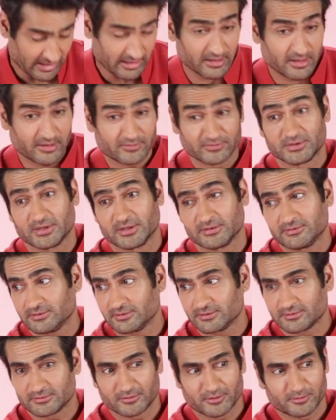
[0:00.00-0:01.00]
I love
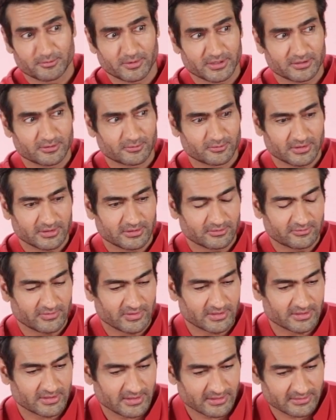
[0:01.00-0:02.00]
Justin Theroux, by the way, he's
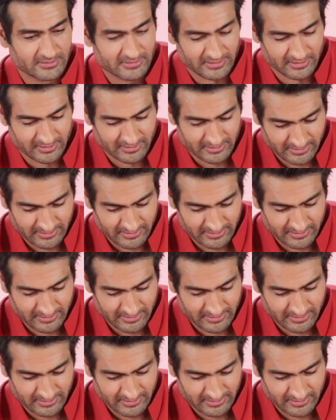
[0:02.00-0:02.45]
fantastic.